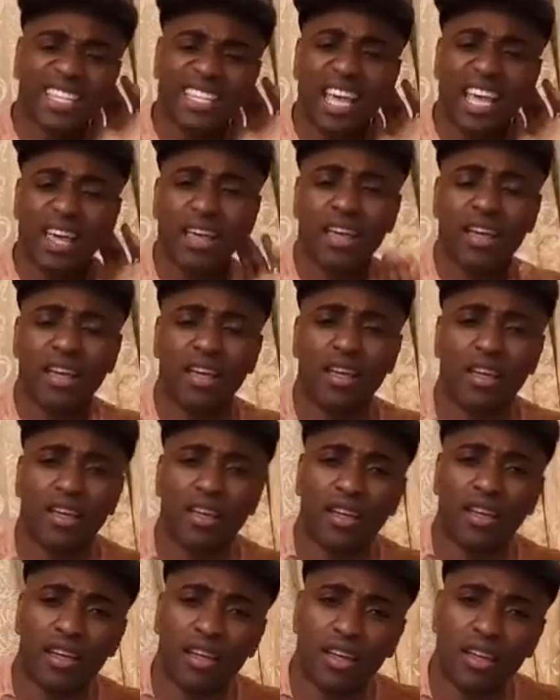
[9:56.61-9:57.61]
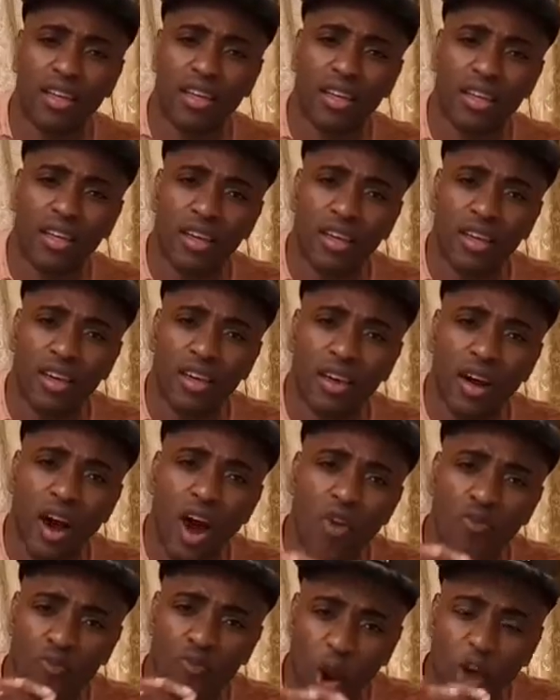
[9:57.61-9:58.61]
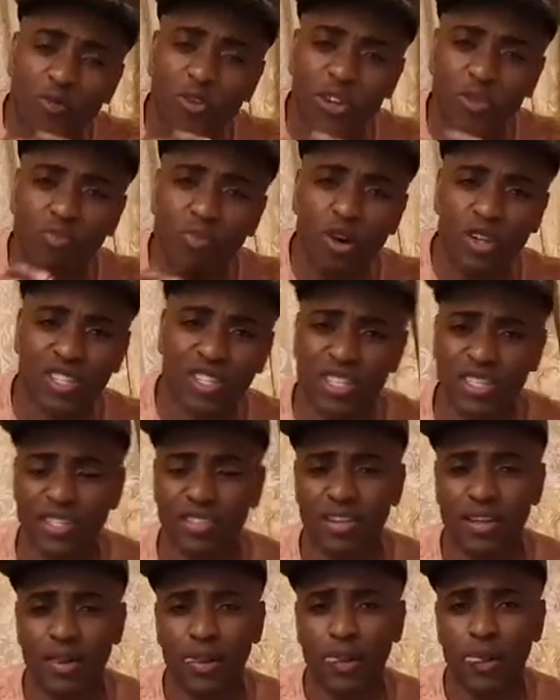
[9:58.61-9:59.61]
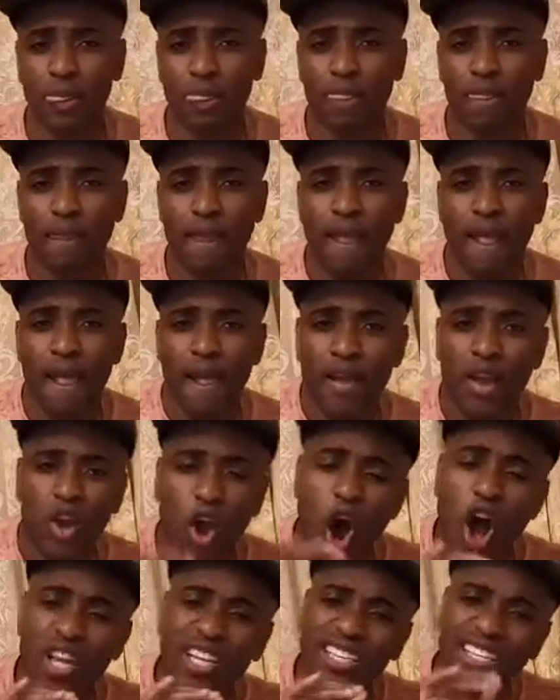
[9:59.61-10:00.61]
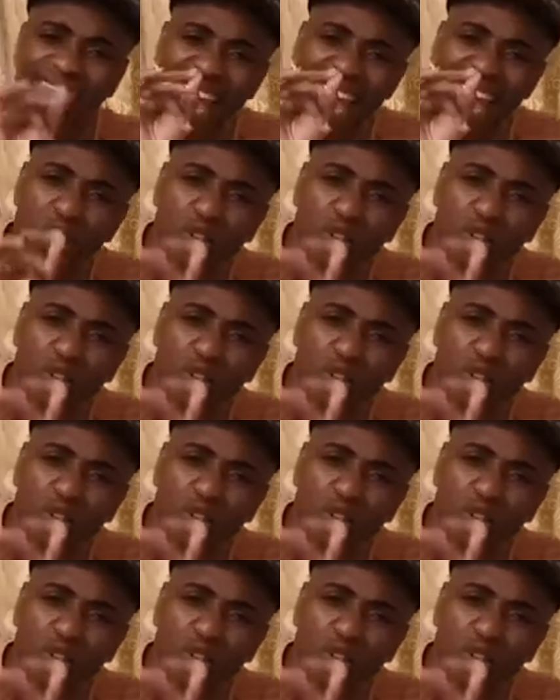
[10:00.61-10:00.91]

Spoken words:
tells the prophet that the land that I've given you flows with milk and honey.